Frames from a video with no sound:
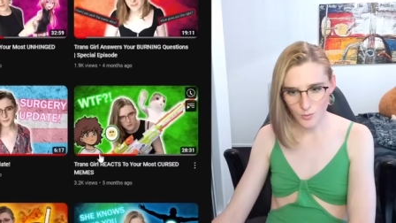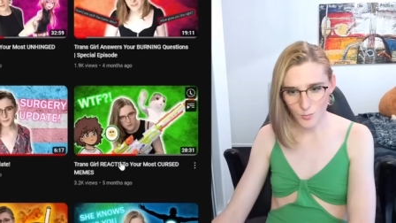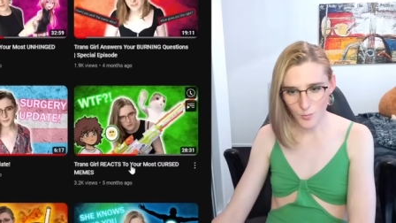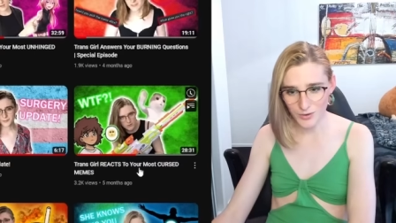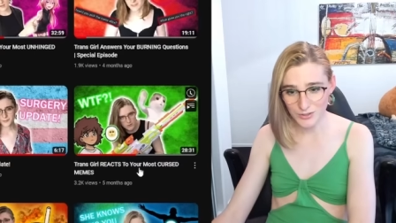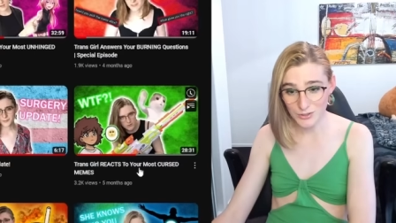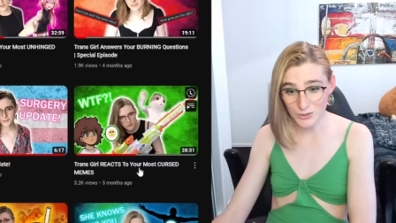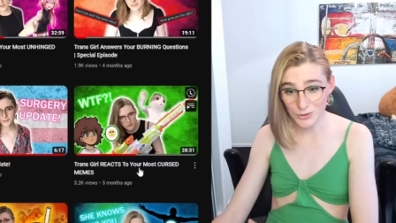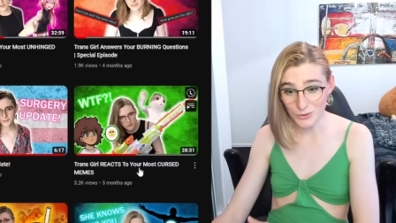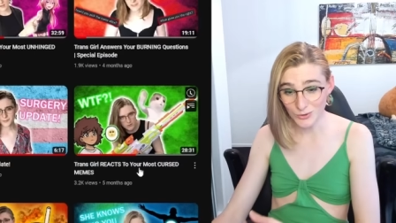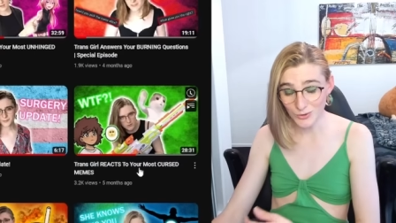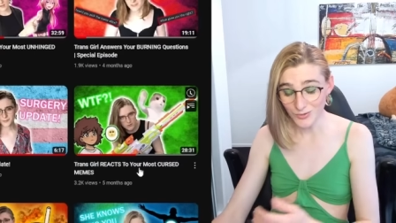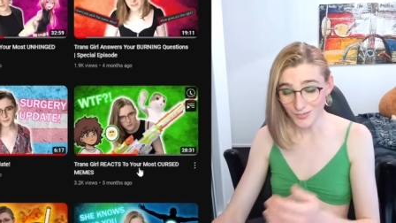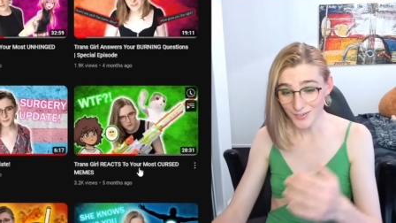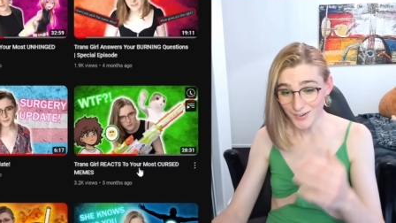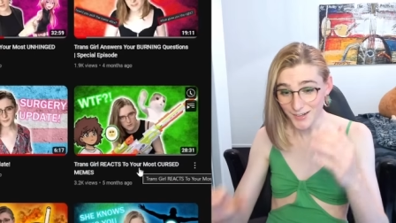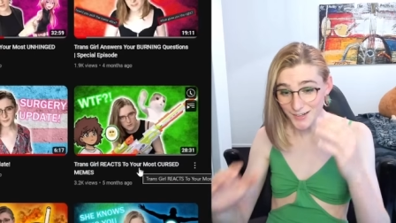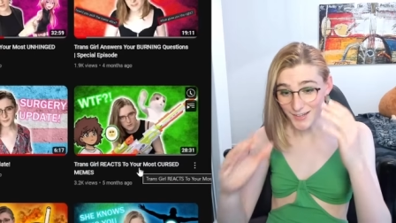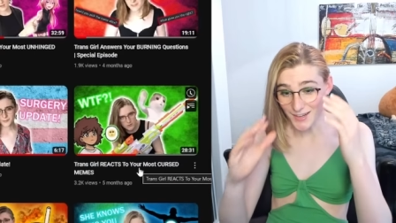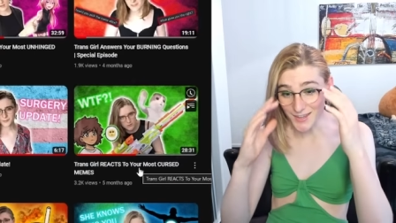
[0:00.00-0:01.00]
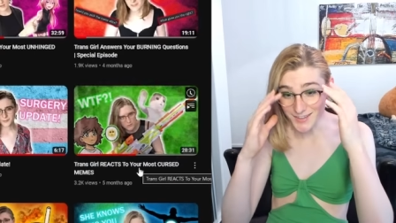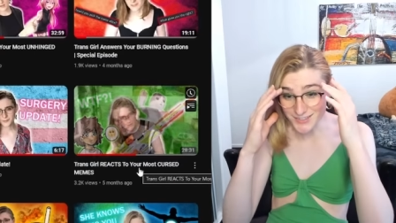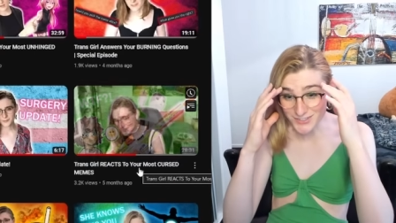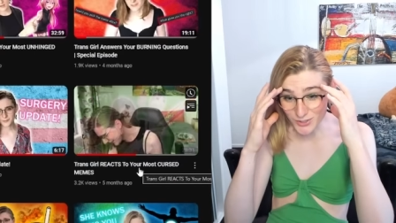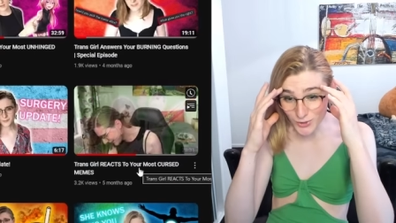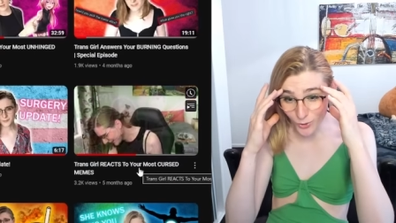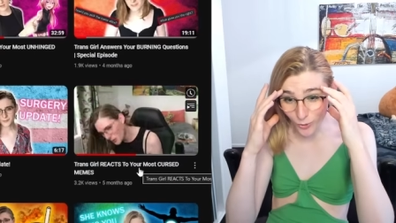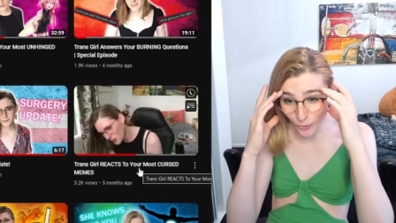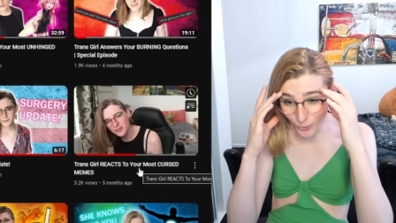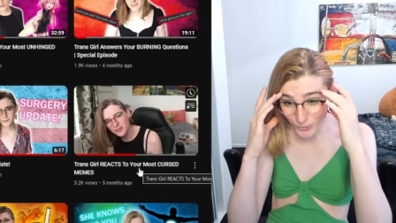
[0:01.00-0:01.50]
Oh my god, it
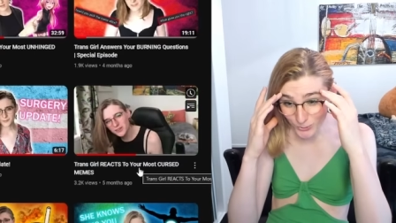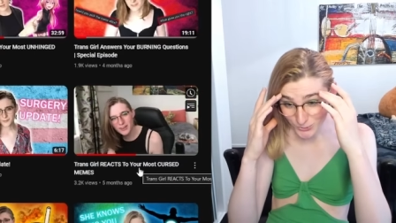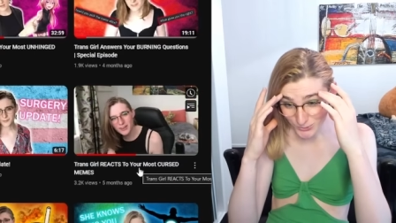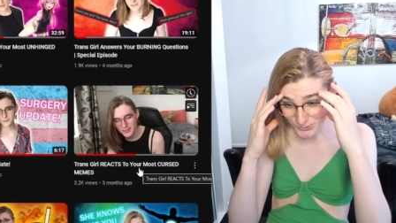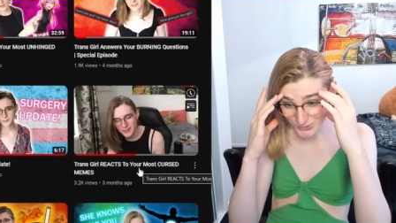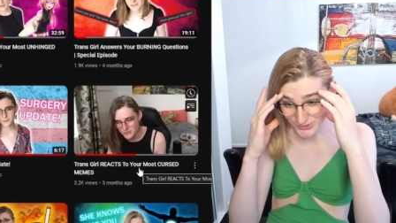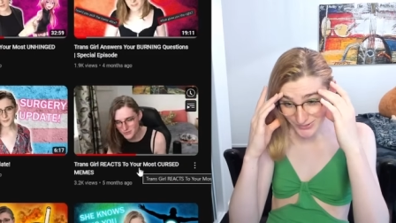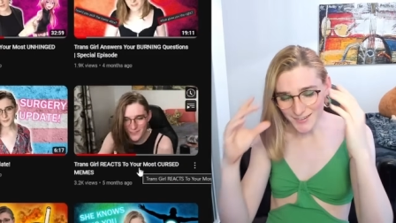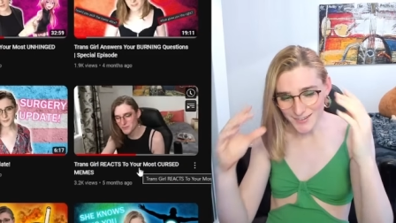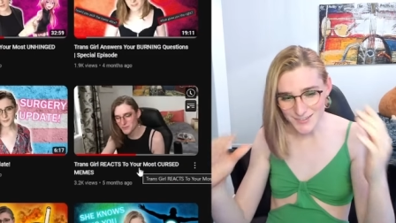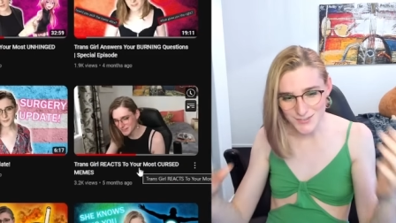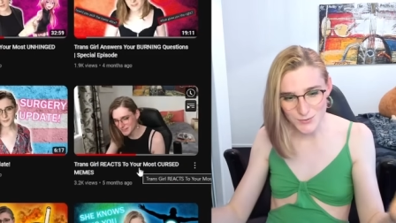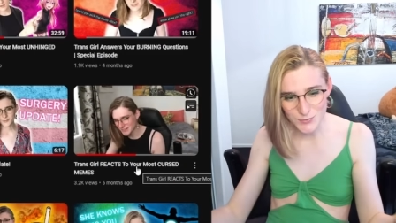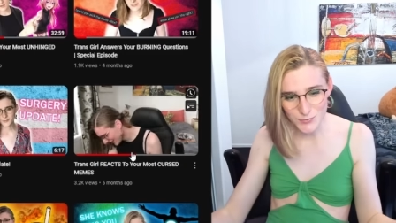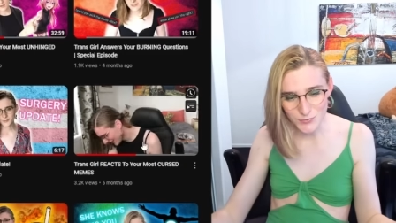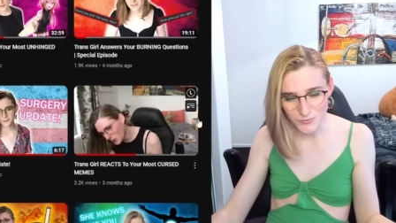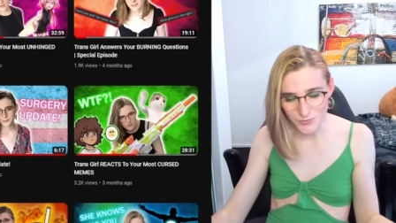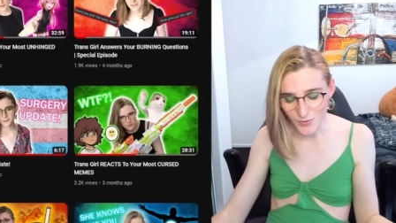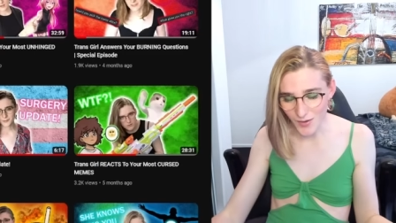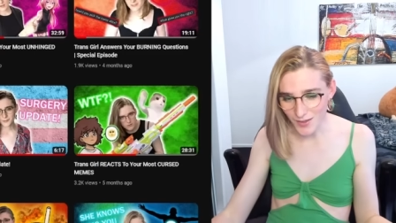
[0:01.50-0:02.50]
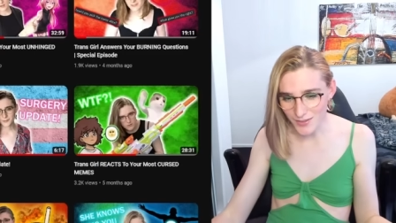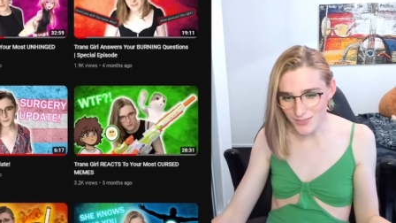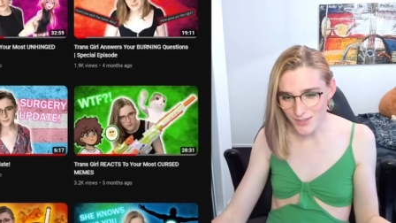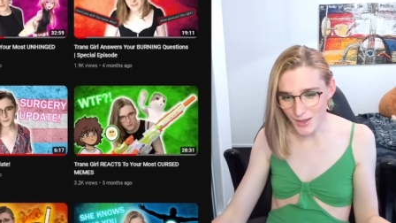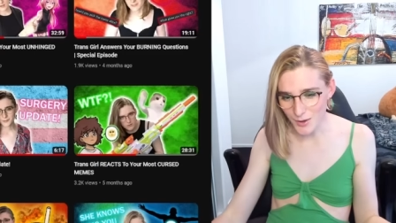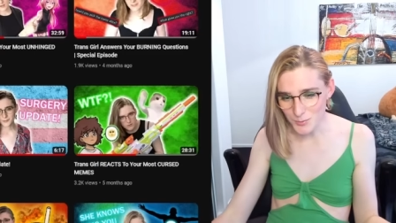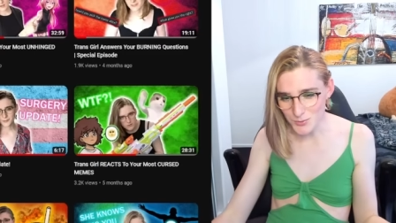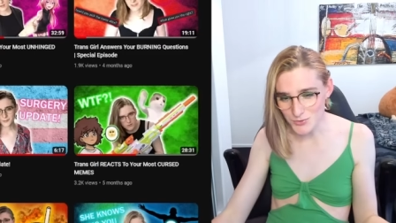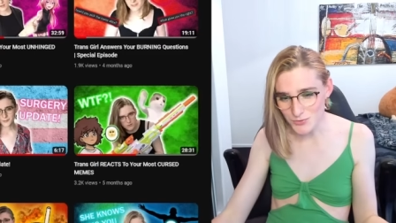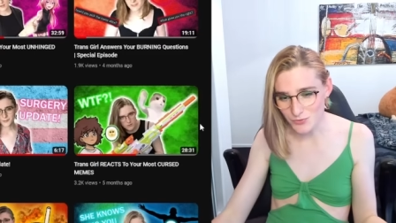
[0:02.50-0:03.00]
is old! It's five-
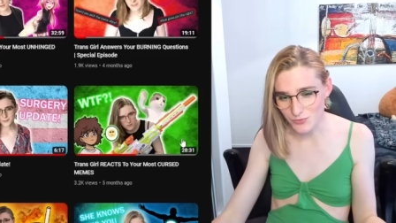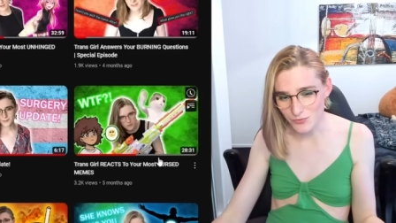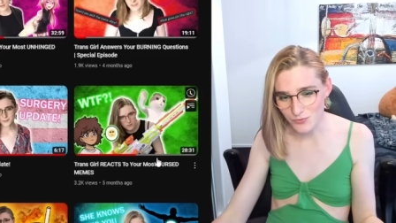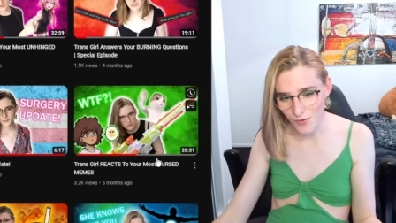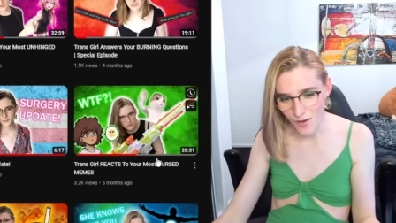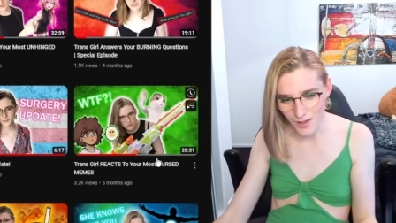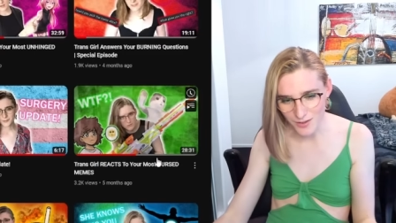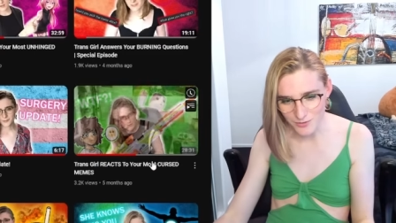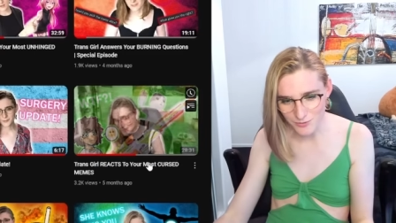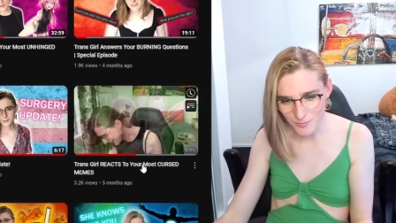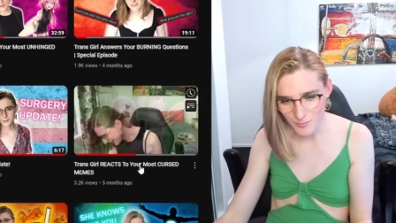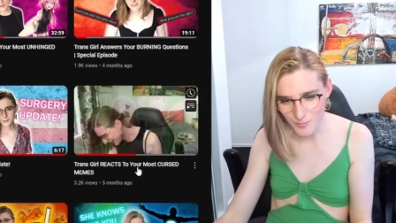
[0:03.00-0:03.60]
that was five